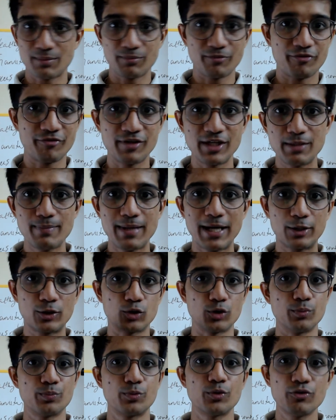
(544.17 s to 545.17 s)
some feedback
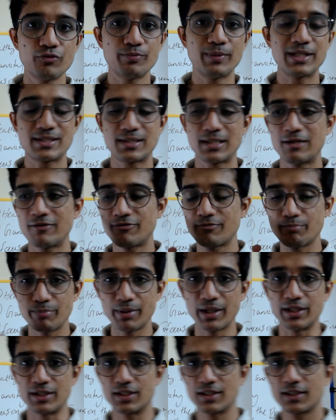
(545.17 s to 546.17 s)
to improve myself,
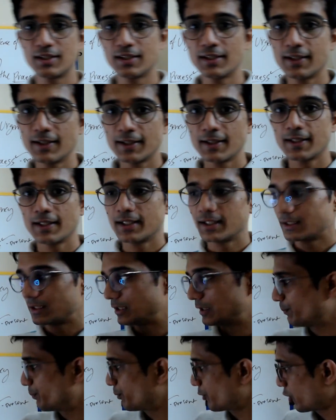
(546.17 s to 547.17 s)
but
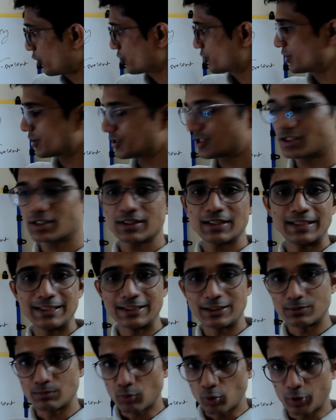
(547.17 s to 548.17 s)
the process
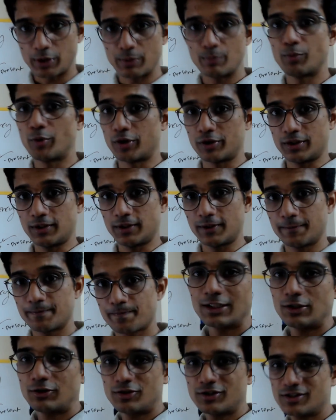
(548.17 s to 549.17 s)
is more important.
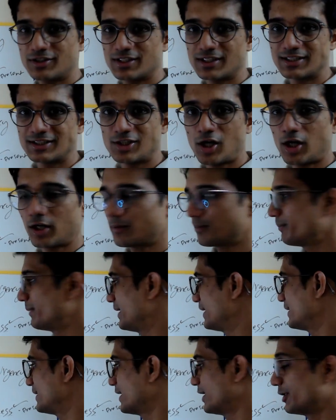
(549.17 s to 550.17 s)
Now, this does not
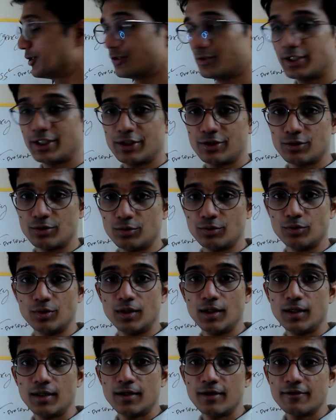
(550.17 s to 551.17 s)
mean that you need to
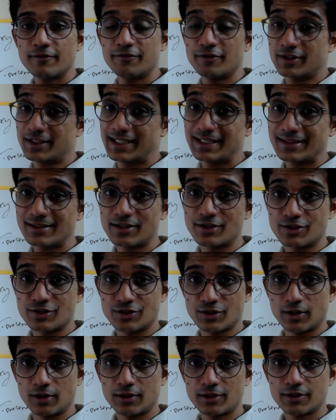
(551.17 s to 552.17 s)
forget the
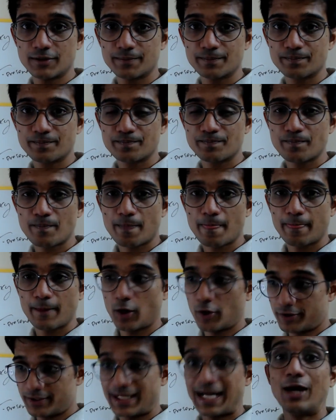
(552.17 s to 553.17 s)
result
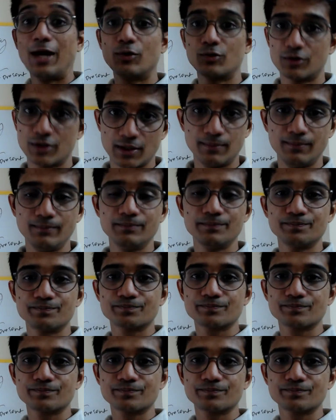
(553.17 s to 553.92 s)
or the outcome.